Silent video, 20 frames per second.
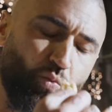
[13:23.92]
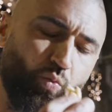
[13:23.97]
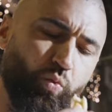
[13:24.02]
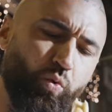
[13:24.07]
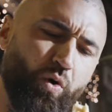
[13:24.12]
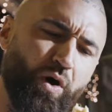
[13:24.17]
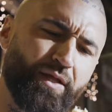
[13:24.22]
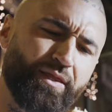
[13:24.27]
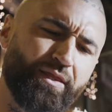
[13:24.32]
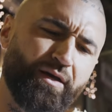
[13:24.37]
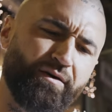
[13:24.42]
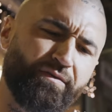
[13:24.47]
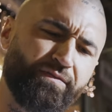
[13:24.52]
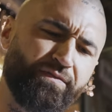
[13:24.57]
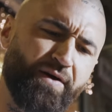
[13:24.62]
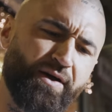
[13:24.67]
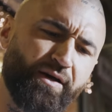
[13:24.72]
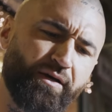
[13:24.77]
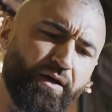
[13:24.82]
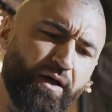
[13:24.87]
What the
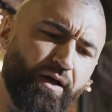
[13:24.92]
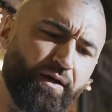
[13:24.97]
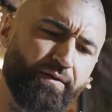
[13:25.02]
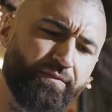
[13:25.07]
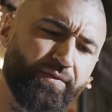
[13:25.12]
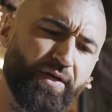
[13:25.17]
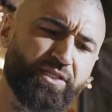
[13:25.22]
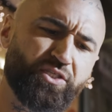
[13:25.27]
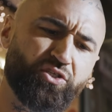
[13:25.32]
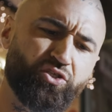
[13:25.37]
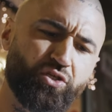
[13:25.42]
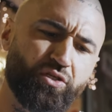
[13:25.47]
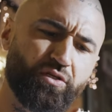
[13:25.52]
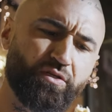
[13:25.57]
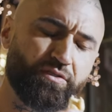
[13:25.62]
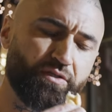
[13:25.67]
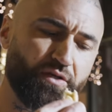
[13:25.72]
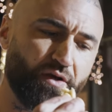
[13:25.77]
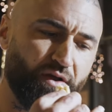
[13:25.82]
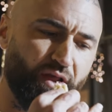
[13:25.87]
fuck? That's
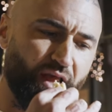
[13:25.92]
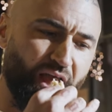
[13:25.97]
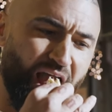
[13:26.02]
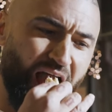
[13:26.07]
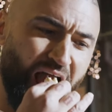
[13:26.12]
insane.